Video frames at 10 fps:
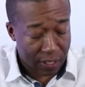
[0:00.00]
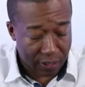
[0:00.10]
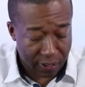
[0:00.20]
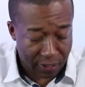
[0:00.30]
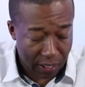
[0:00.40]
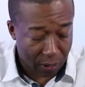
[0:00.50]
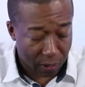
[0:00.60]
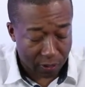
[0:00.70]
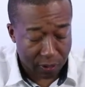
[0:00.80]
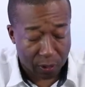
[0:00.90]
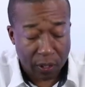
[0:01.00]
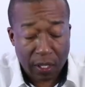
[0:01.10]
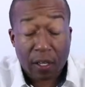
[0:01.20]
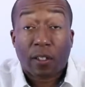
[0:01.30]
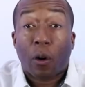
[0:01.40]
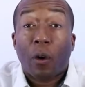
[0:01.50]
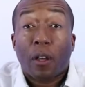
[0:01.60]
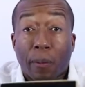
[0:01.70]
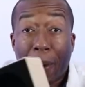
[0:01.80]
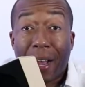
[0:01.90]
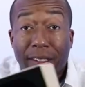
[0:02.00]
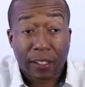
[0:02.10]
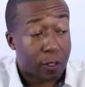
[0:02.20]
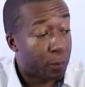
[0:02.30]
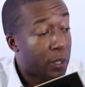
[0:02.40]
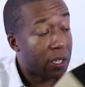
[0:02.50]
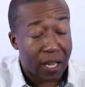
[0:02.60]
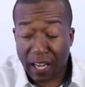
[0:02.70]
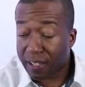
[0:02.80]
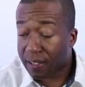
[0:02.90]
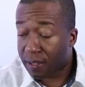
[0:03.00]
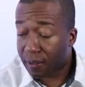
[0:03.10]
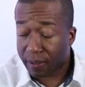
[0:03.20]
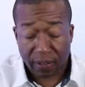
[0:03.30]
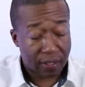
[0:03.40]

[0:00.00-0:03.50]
that to the side also. So the boxing is pretty nice.